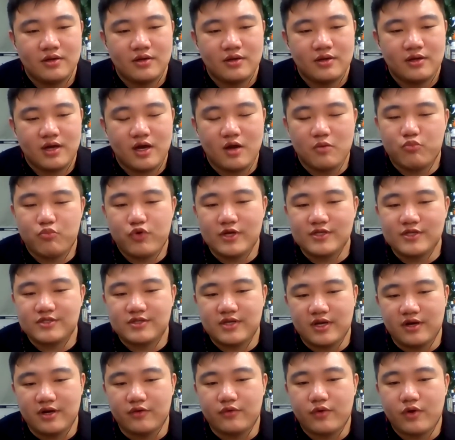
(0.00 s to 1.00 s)

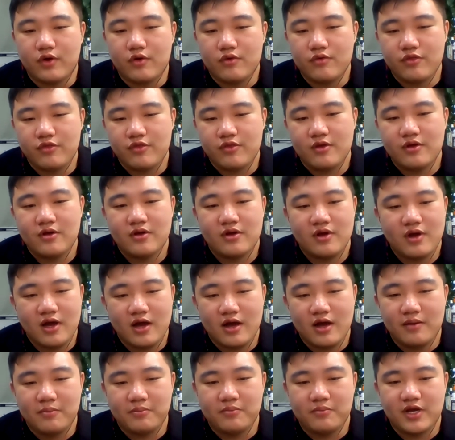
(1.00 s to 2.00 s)
unprecedented growth,
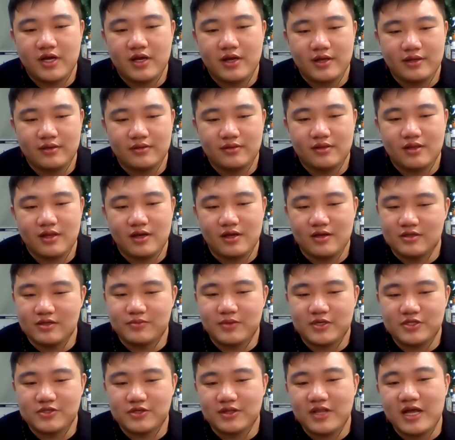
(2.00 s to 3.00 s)
and
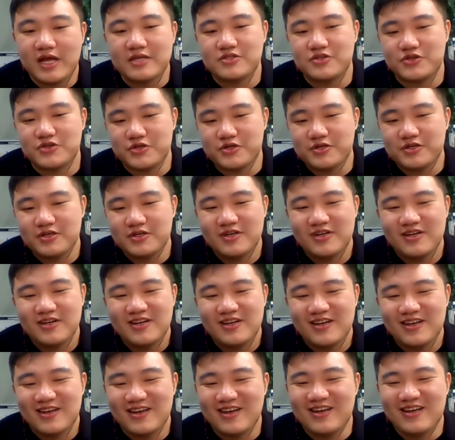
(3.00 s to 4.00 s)
especially last year,
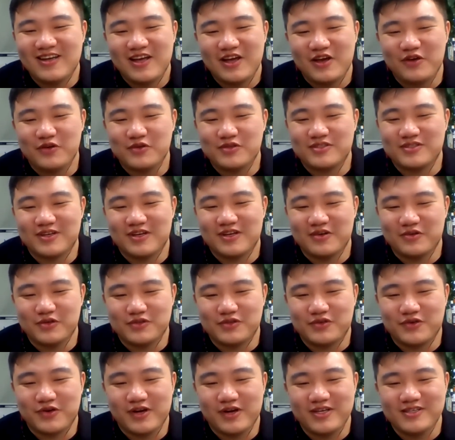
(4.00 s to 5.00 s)
that was
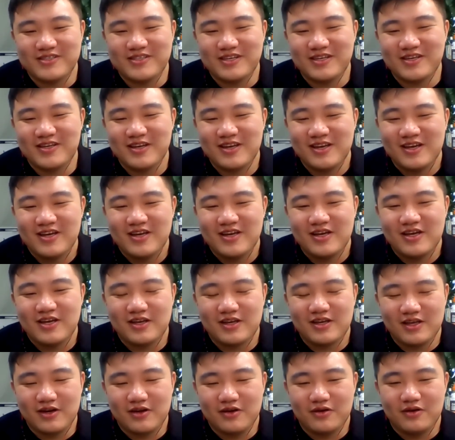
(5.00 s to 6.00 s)
crazy.
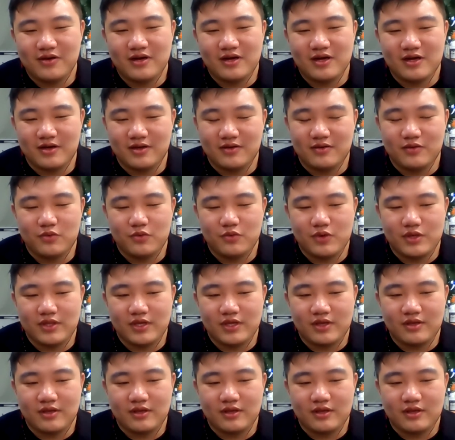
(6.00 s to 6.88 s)
With the